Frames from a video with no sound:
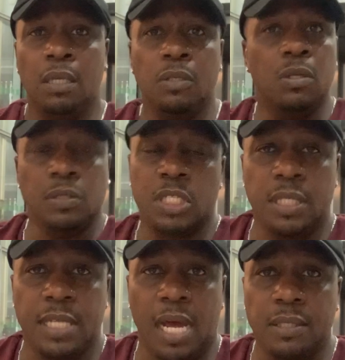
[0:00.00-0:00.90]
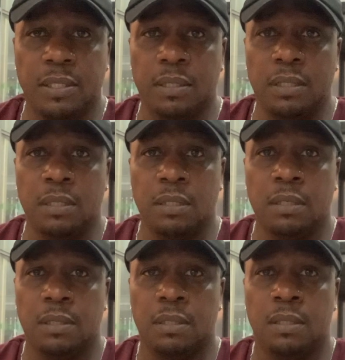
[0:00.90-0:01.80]
you go to the doctor
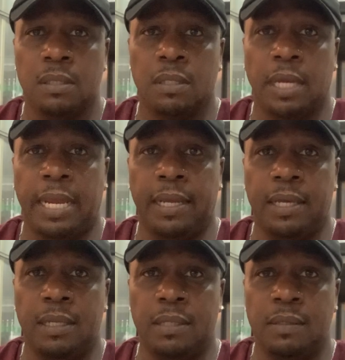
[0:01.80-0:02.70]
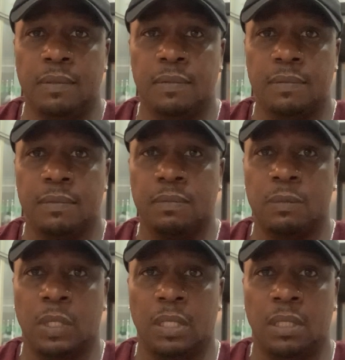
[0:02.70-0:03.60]
and
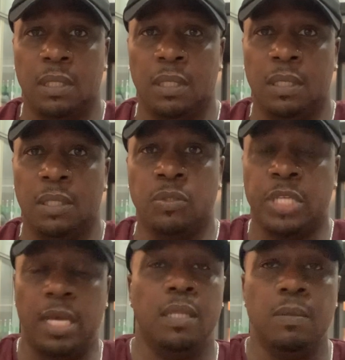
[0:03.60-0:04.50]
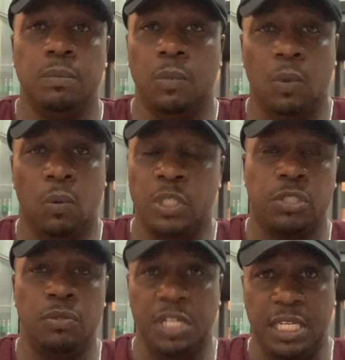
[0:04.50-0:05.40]
you tell them what
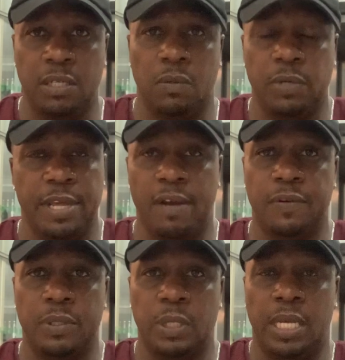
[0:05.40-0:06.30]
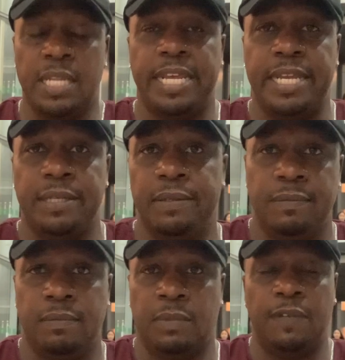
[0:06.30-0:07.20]
you need or whatever, and they
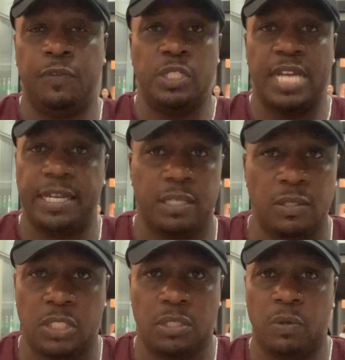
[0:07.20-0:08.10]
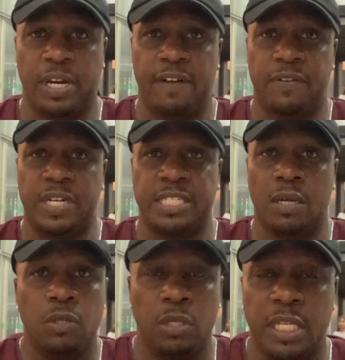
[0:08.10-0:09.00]
give you a diagnosis or whatever, and they say,
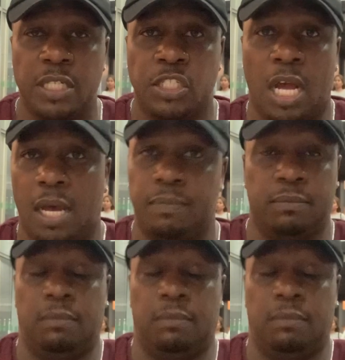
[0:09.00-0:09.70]
oh, you need a shot.